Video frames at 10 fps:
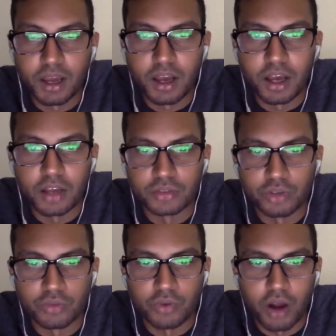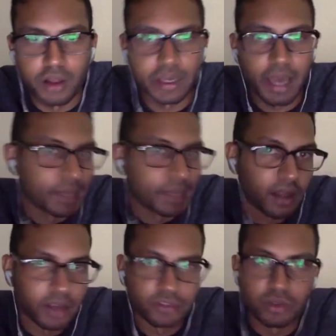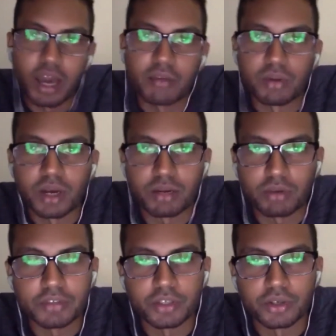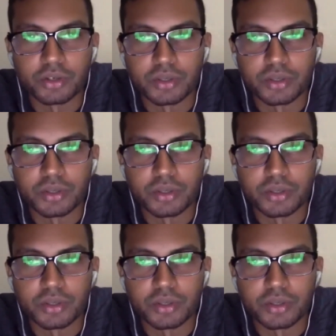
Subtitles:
so far? Like how many clients do you have? What kind of revenue are you doing?